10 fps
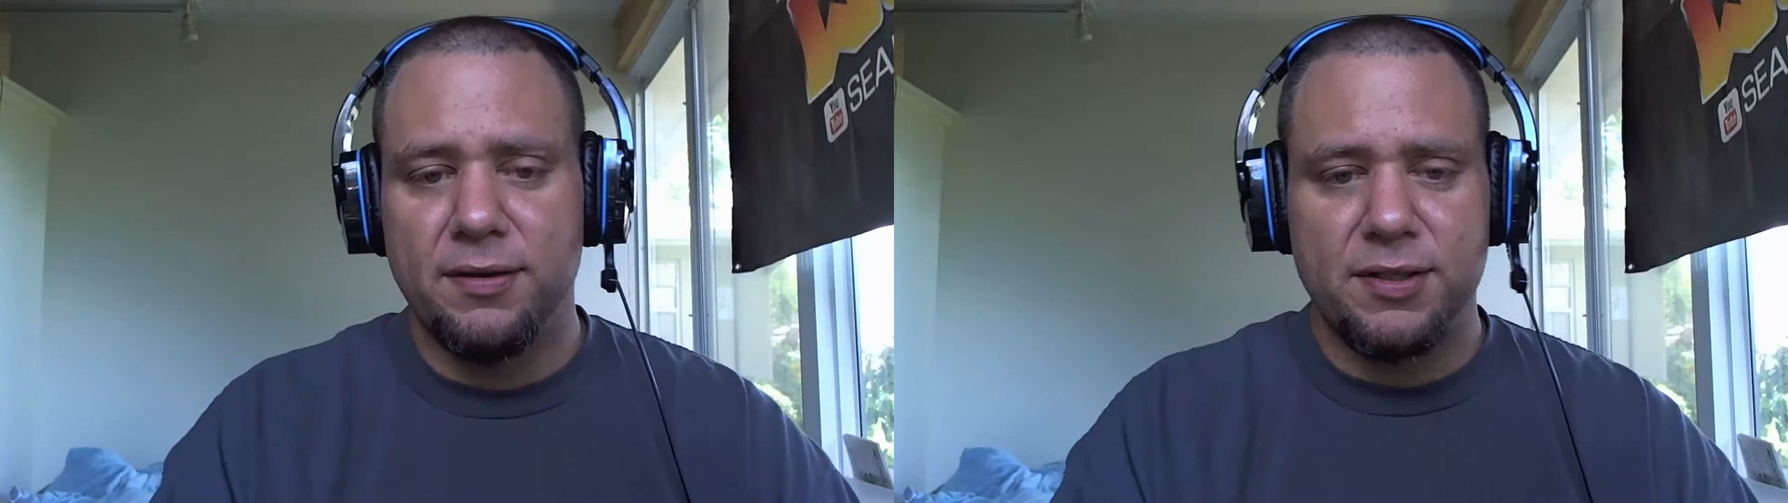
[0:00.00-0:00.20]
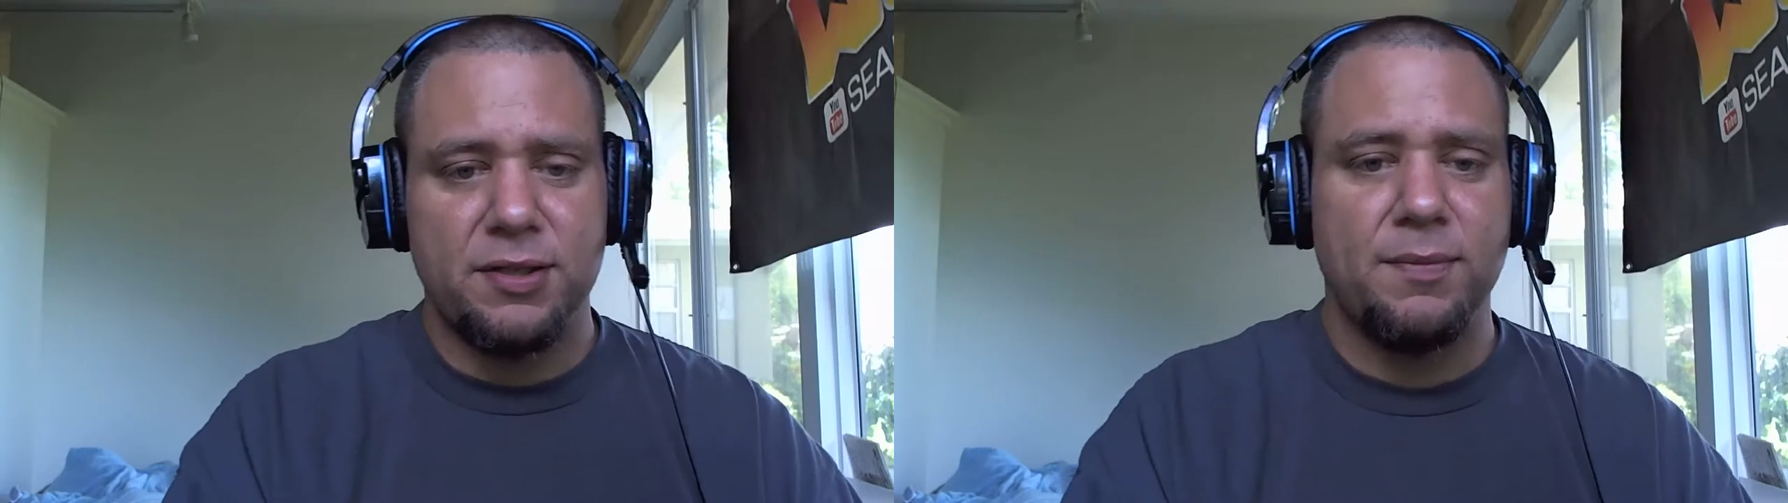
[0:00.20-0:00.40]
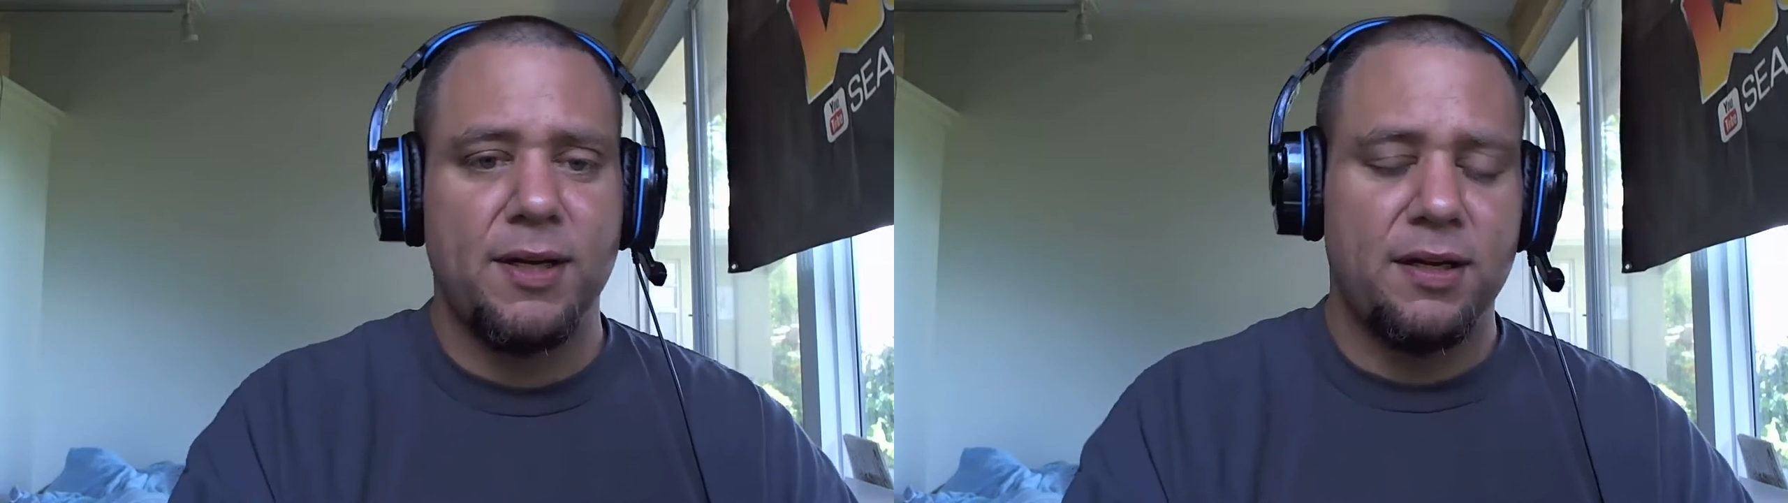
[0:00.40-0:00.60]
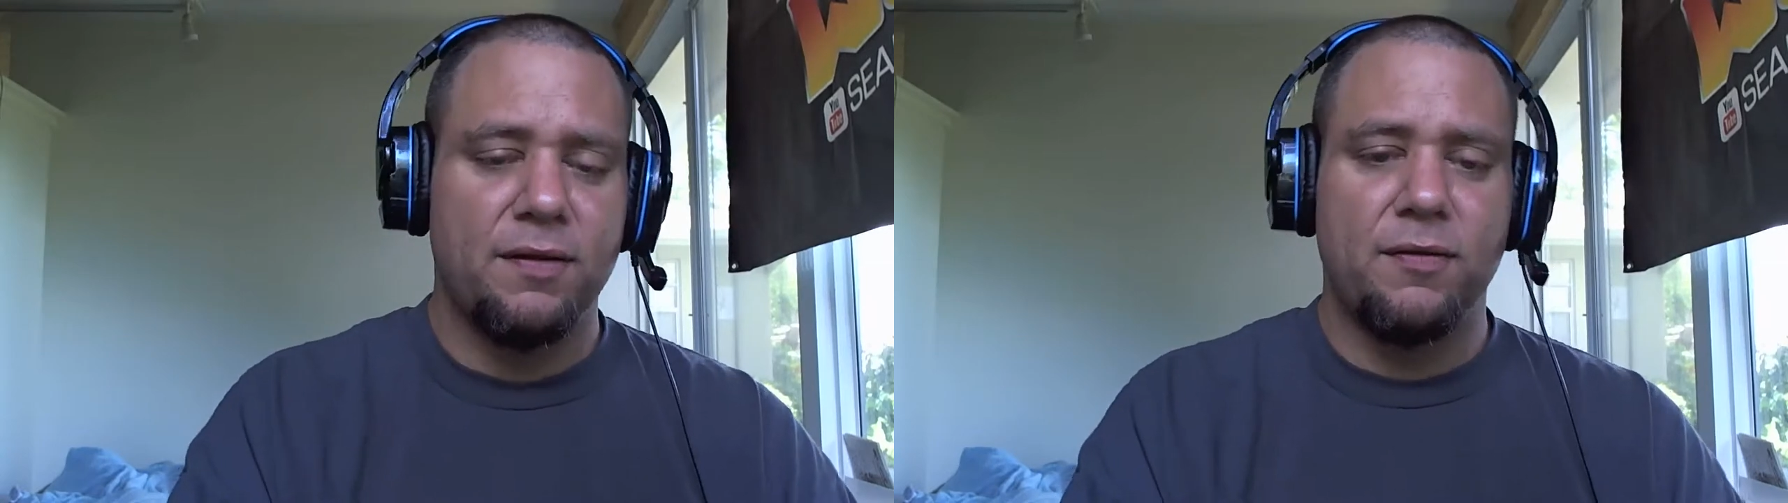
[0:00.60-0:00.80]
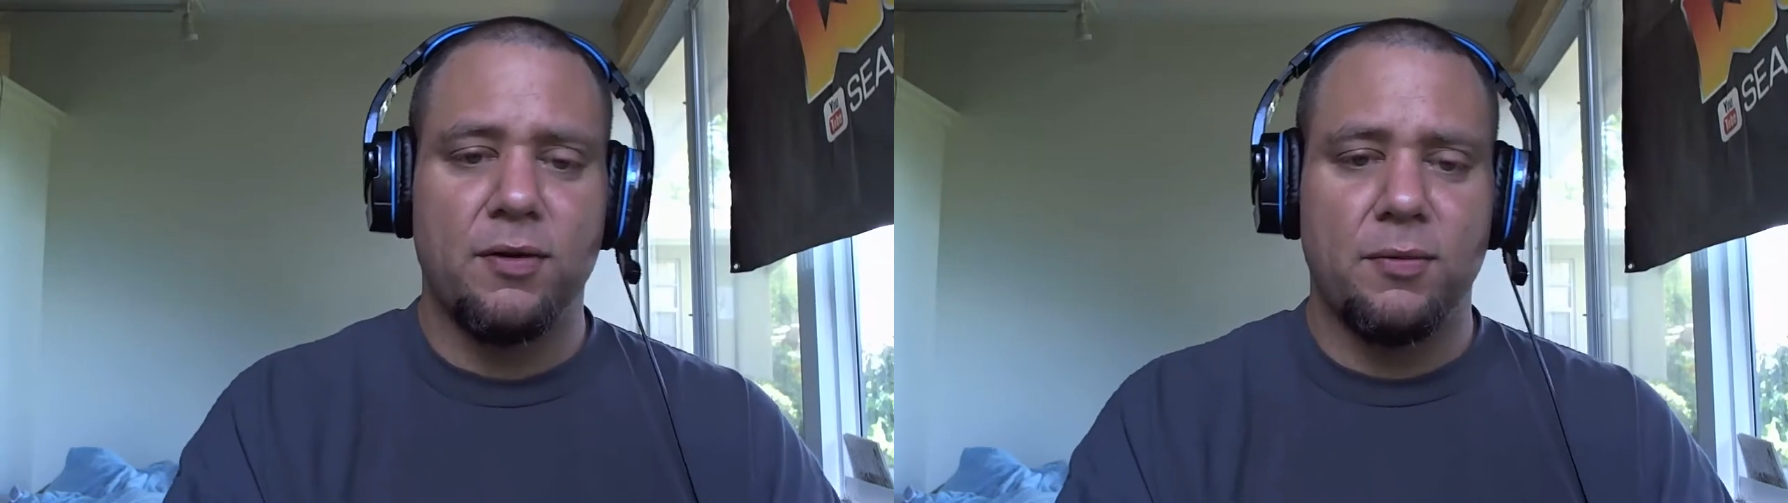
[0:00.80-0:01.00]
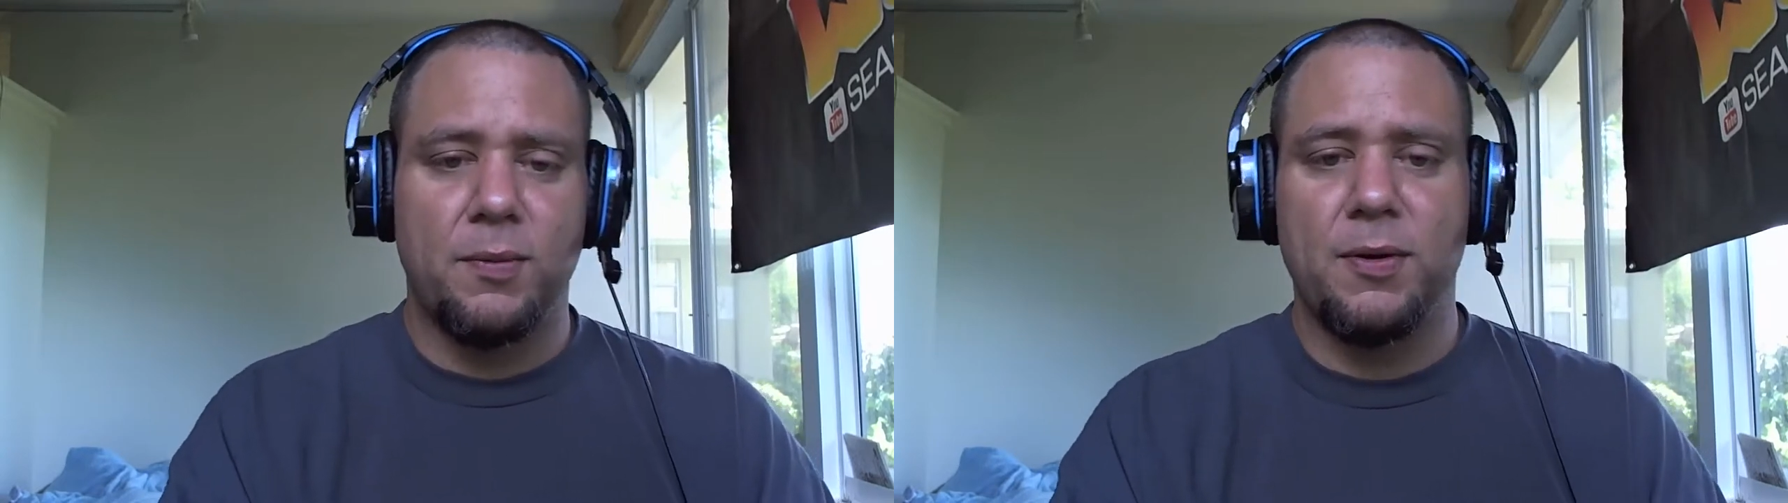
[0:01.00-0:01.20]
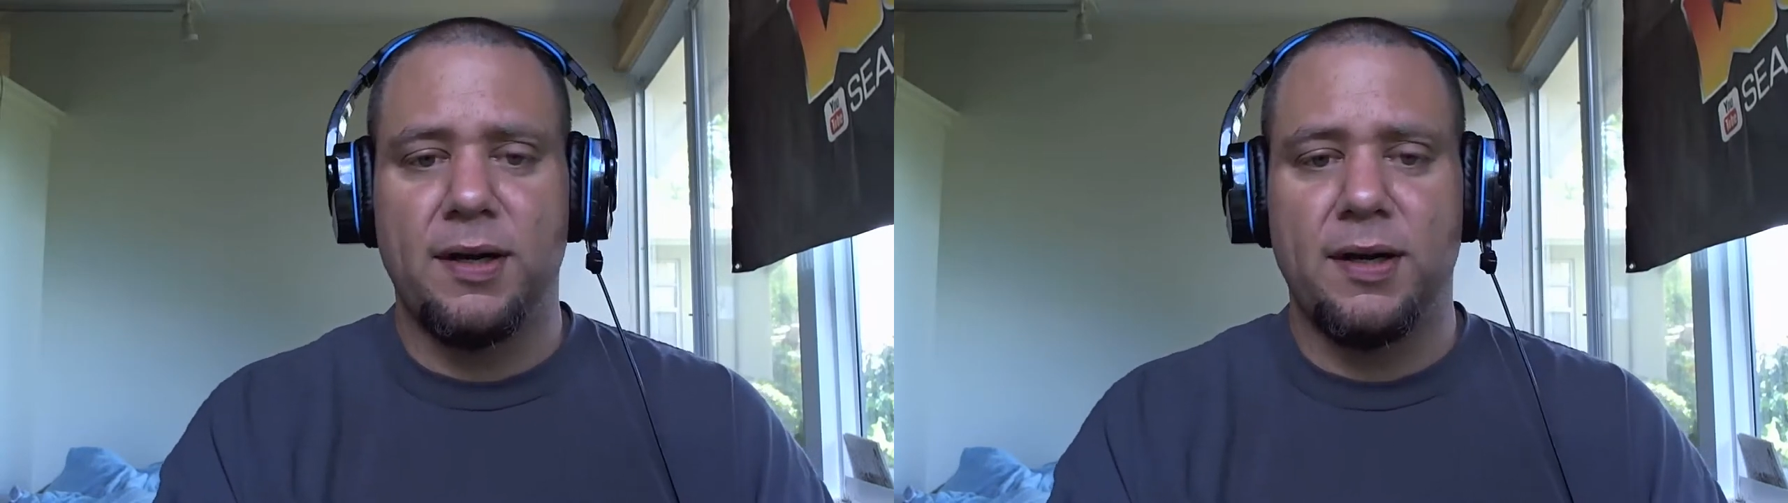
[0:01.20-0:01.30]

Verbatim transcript: They're still making affordable